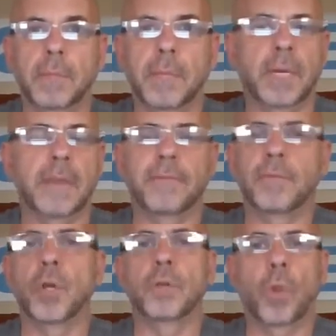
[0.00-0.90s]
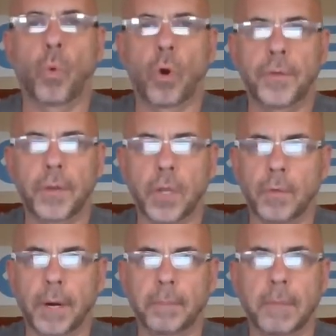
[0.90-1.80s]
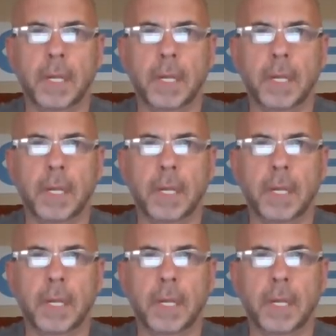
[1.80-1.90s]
people came from all over the world to go there.